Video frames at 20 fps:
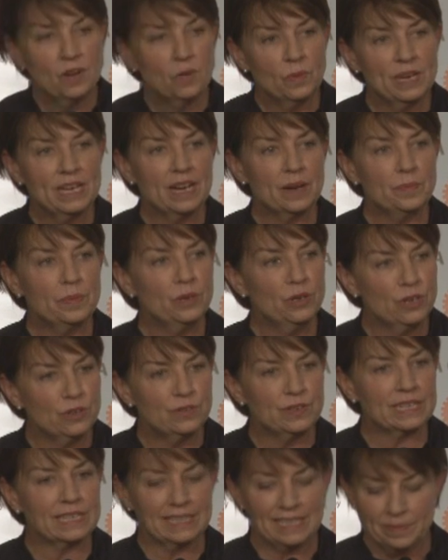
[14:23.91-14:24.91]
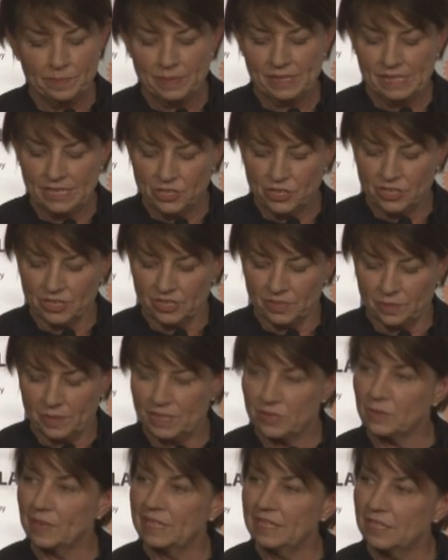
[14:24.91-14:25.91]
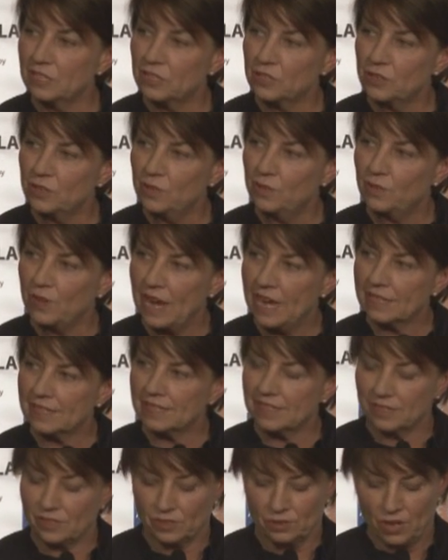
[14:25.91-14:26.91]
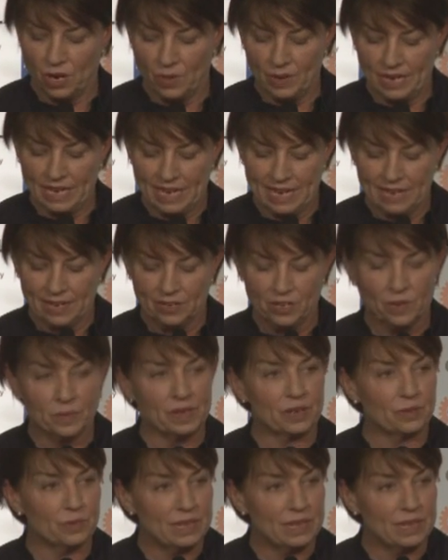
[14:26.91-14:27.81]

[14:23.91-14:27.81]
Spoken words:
We are perfectly positioned between the 2 fastest growing economic